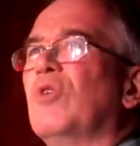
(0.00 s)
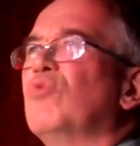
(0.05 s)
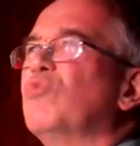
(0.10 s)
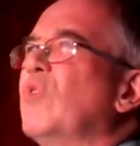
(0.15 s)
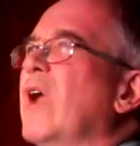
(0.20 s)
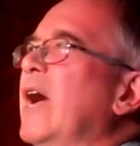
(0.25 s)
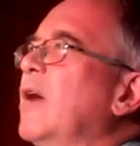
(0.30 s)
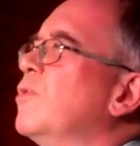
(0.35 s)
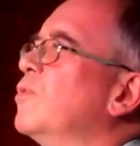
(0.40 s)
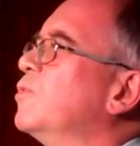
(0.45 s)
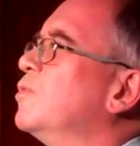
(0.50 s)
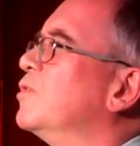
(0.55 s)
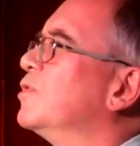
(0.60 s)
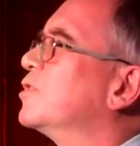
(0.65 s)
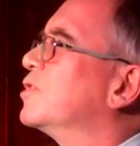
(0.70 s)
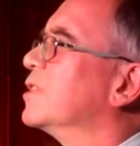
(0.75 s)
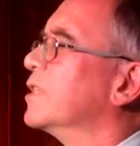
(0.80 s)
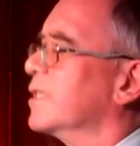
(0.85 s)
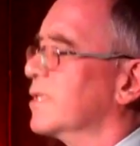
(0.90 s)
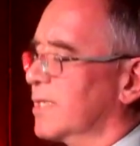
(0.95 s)

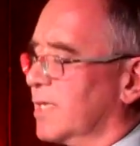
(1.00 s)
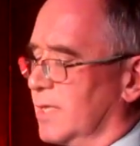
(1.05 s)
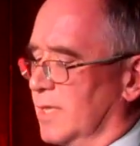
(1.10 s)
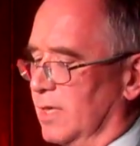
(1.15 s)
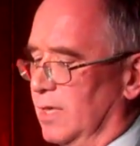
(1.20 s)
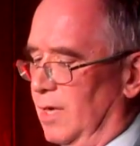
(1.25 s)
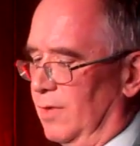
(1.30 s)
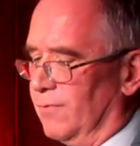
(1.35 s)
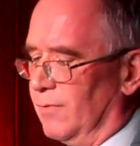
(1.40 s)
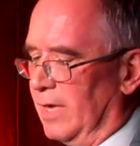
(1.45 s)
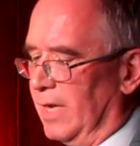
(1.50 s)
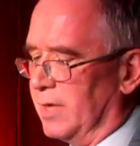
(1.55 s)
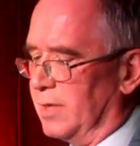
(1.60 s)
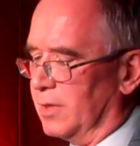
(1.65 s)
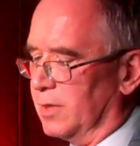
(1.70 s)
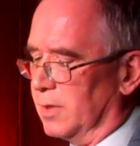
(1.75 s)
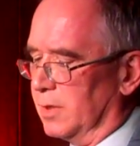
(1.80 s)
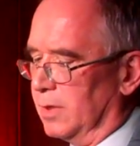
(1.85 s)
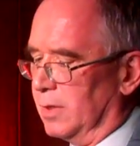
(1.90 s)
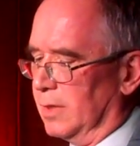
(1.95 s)
roundness of
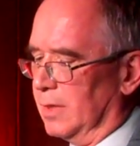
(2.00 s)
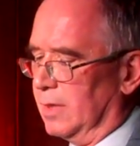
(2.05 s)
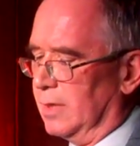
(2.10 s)
London.